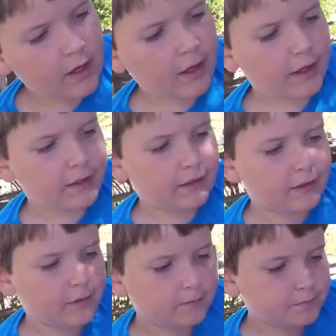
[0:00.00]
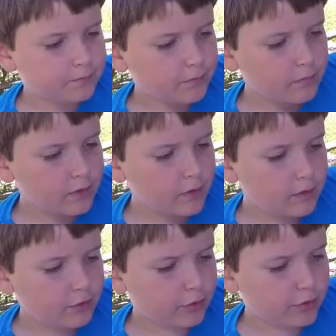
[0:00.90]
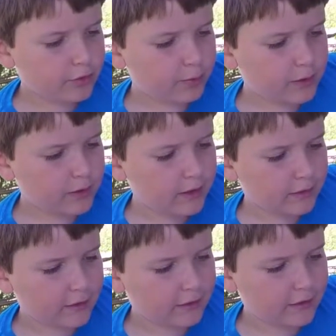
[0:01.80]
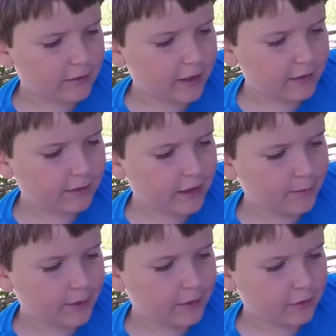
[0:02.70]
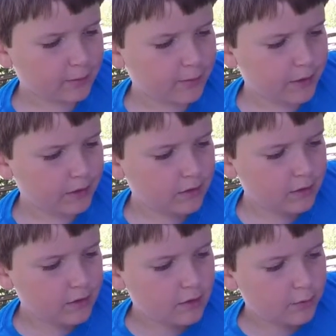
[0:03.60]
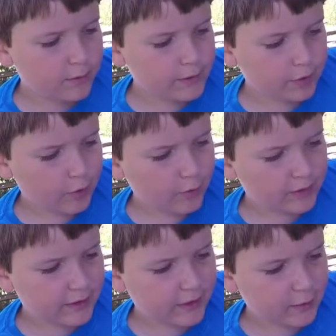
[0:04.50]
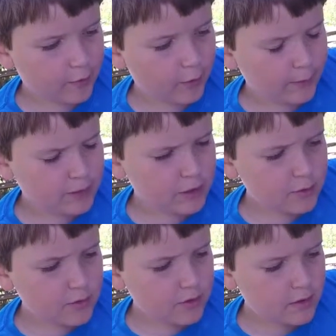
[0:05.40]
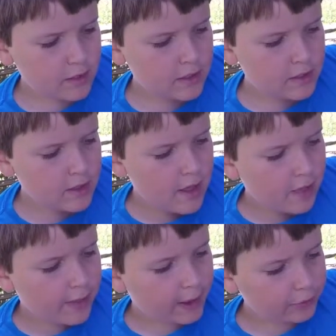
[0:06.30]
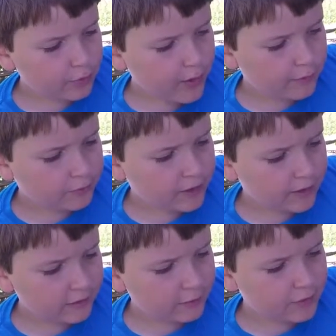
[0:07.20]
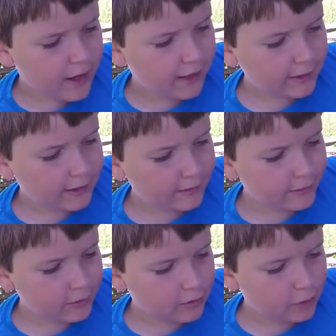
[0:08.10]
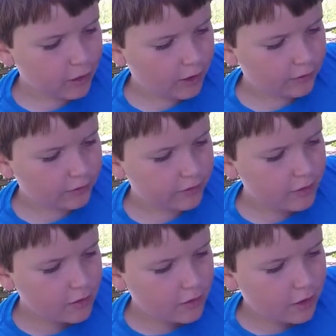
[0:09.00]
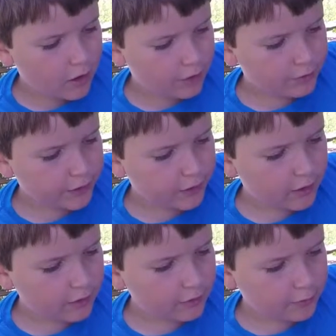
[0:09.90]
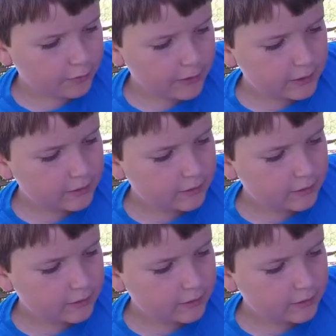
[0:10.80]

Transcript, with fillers: And so this one, as I said, is 9 centimeters, but we don't know what they can grow up to. They also have tons of tiny little claws on their other feet,